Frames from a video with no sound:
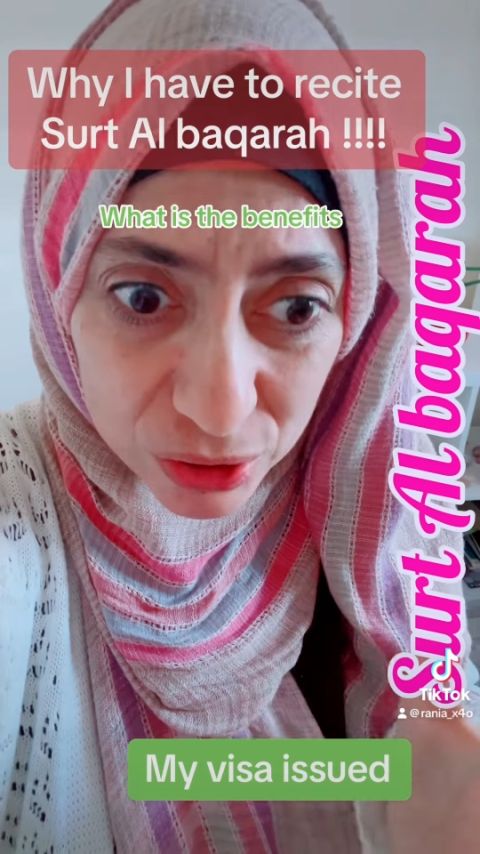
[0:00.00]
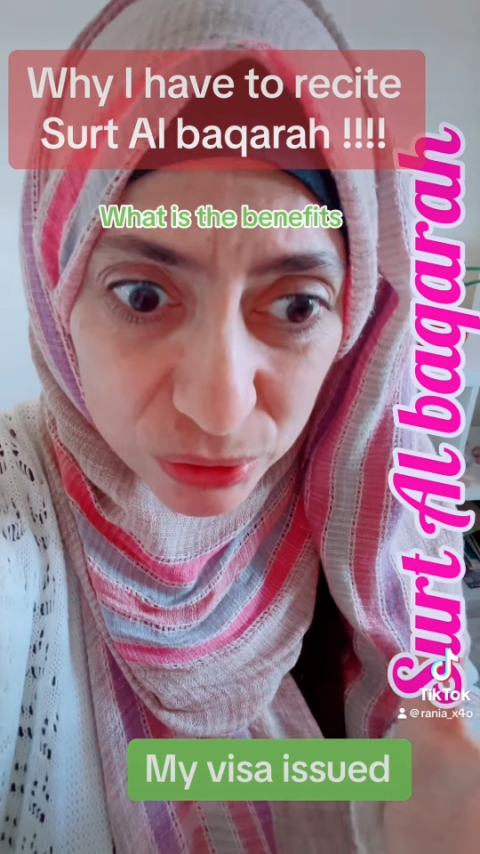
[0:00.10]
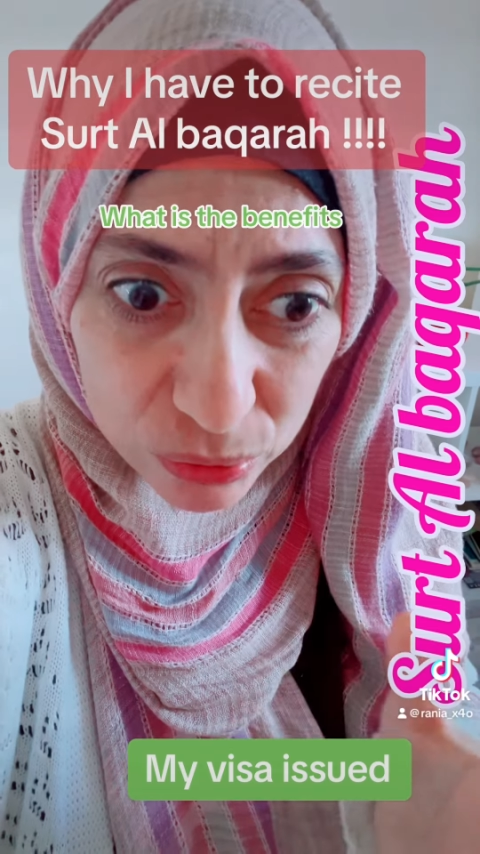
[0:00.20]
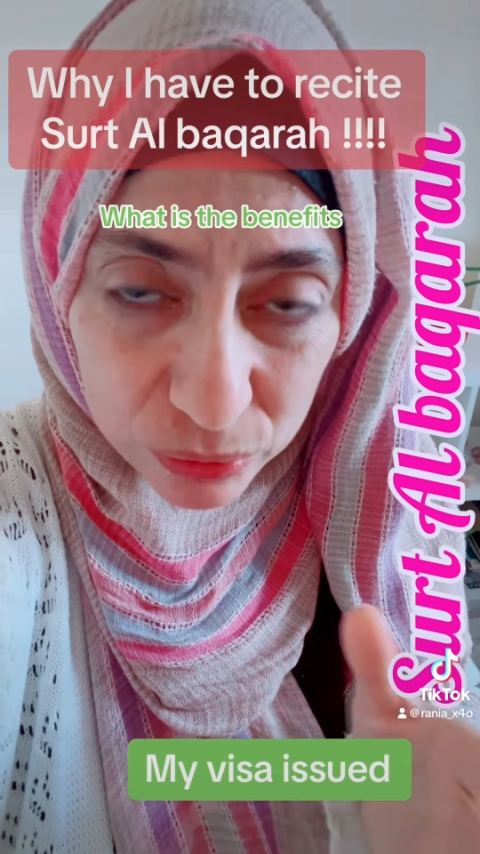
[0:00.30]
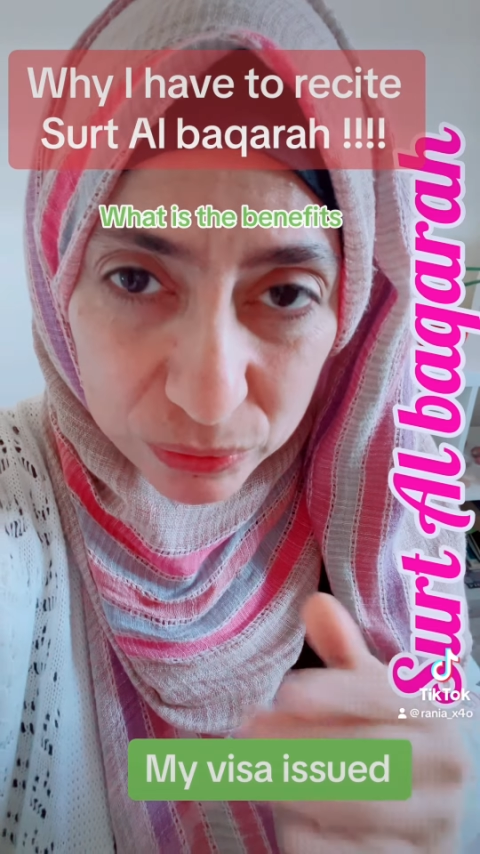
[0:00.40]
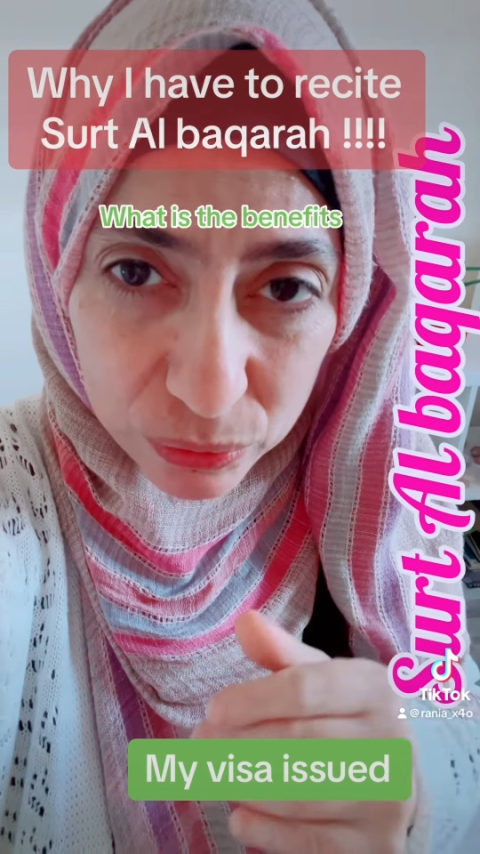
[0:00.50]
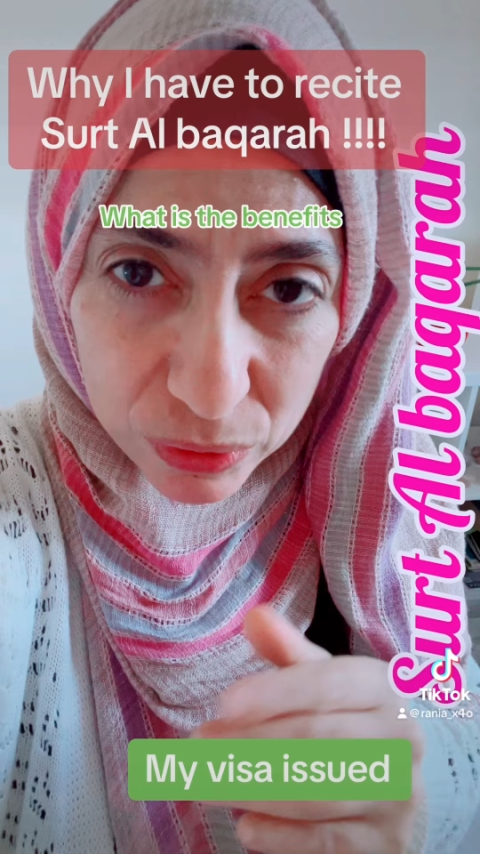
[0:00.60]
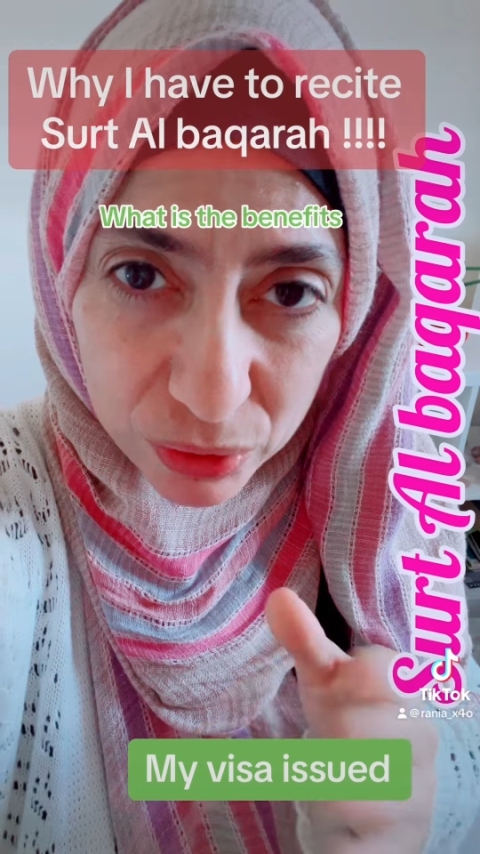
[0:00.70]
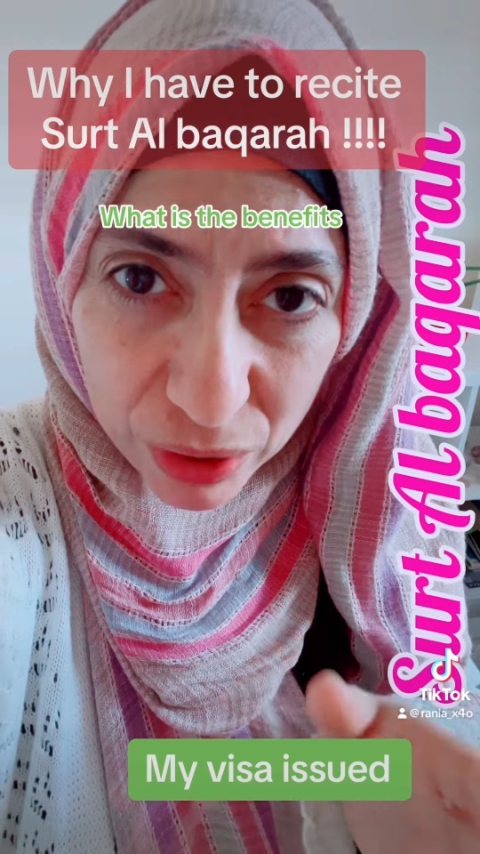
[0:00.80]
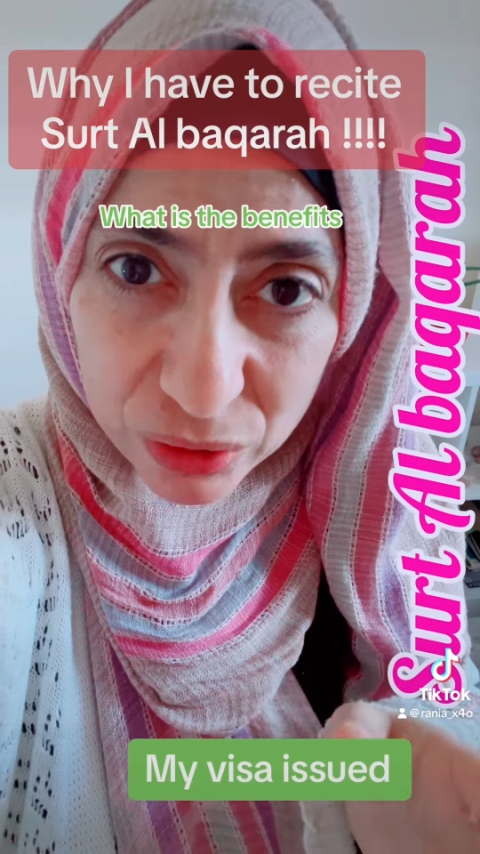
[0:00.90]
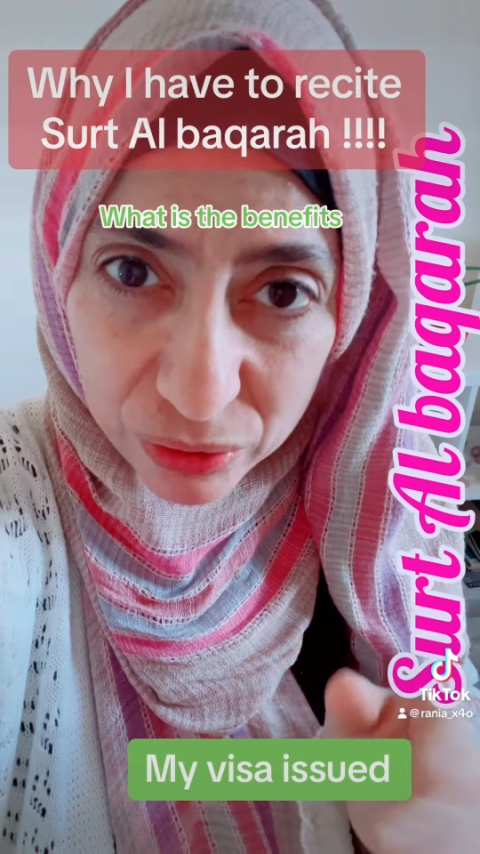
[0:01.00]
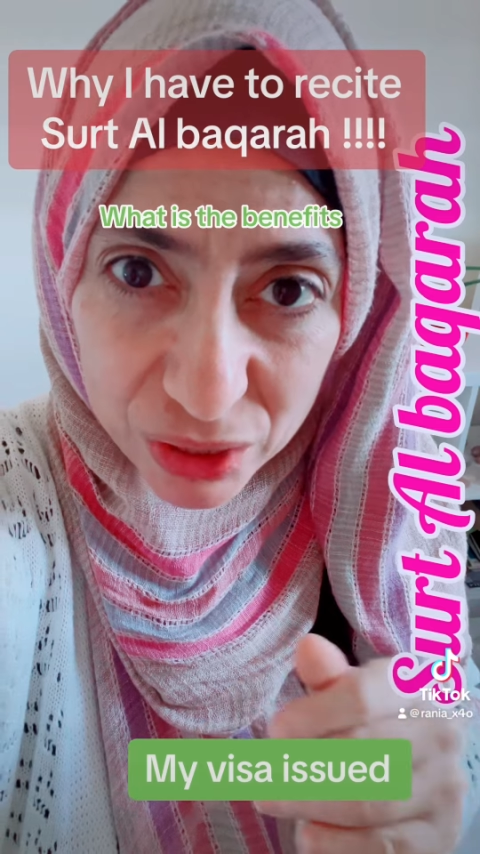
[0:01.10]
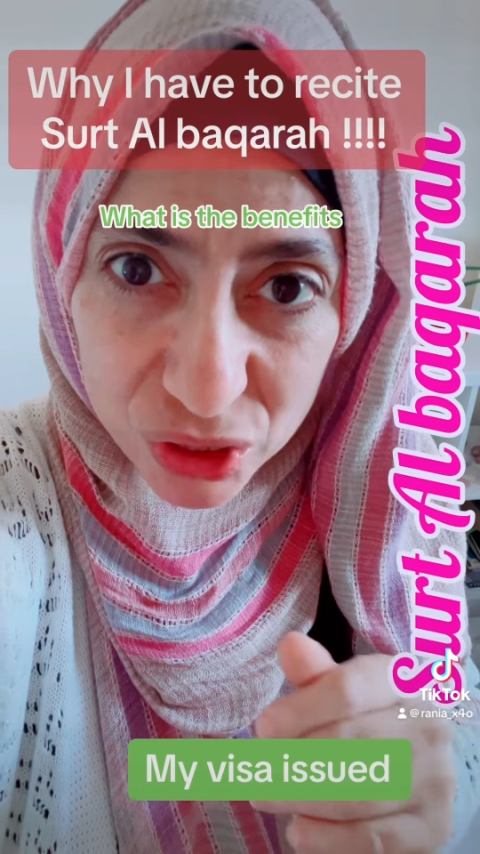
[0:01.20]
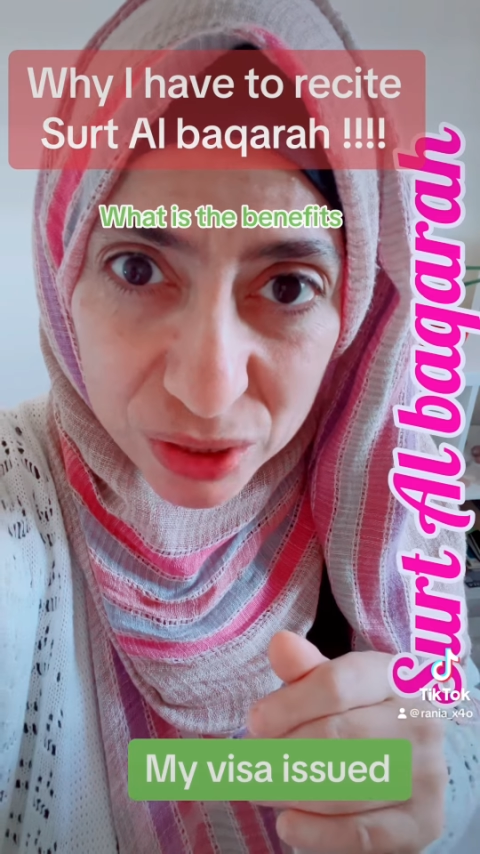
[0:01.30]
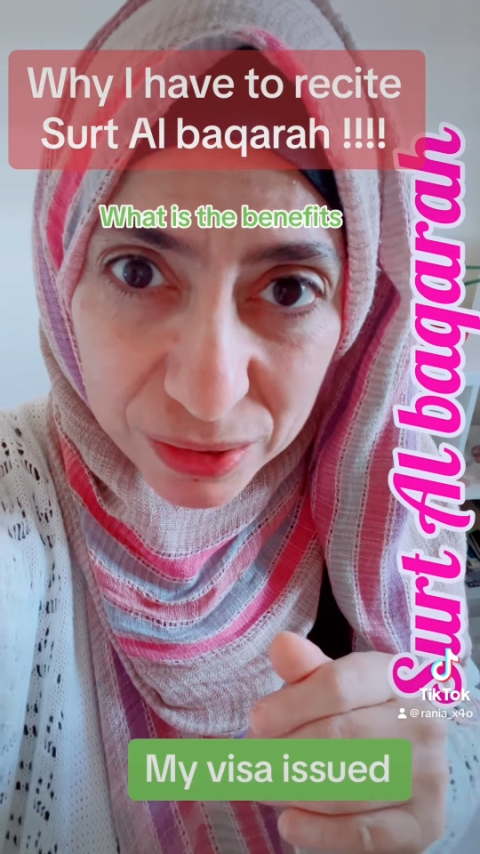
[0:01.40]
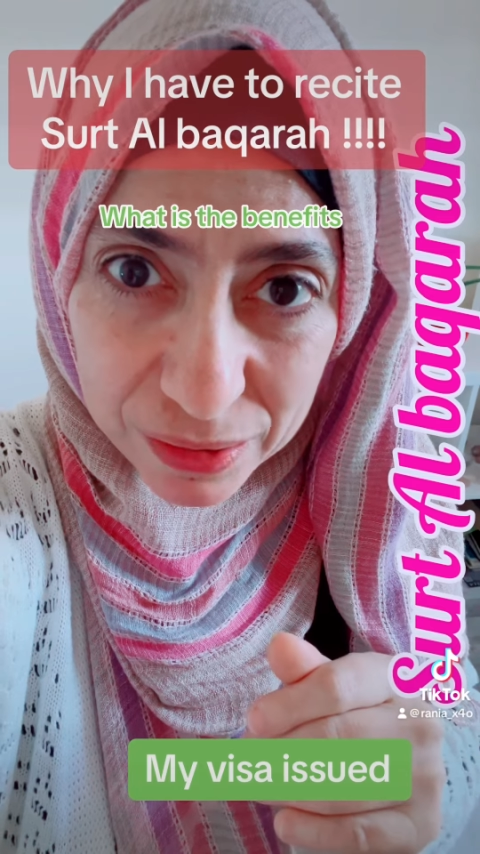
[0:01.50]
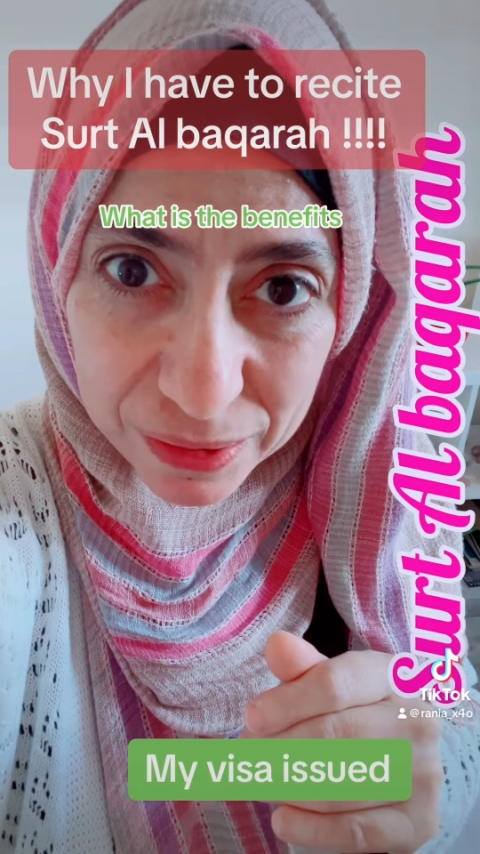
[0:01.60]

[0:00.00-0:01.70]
you to the right direction.